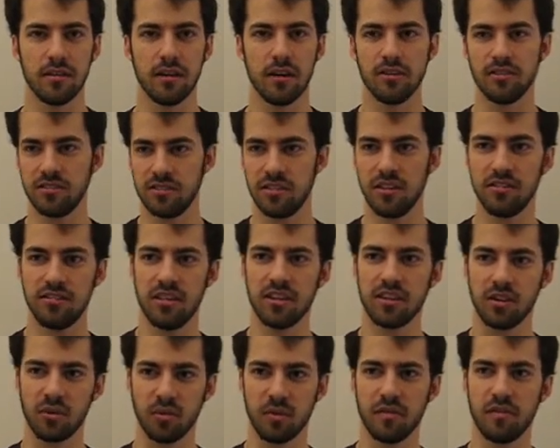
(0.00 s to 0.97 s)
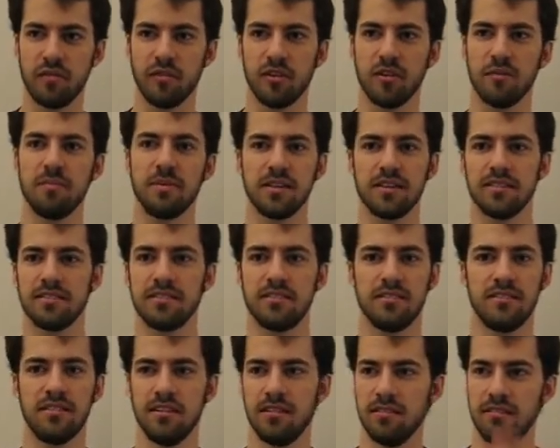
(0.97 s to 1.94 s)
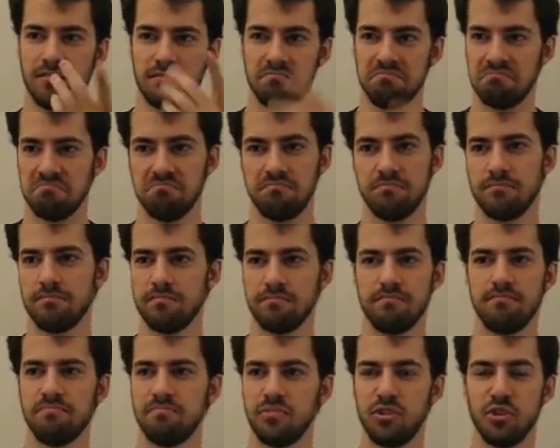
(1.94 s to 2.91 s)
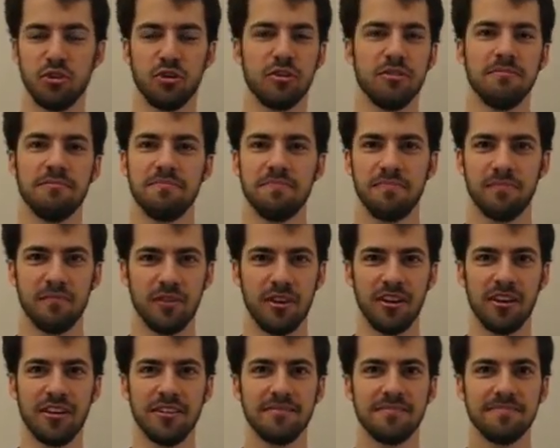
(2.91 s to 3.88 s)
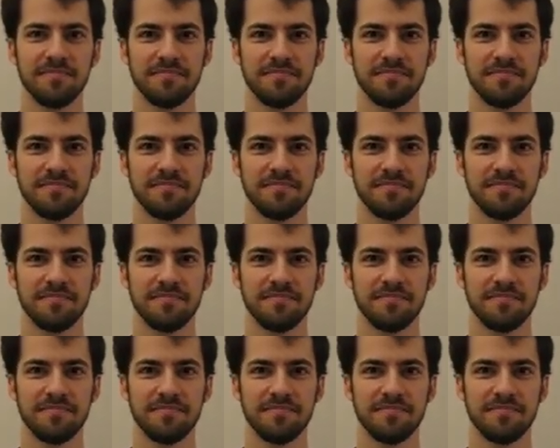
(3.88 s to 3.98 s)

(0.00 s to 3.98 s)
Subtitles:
I'll take your word for it because, sure, why not?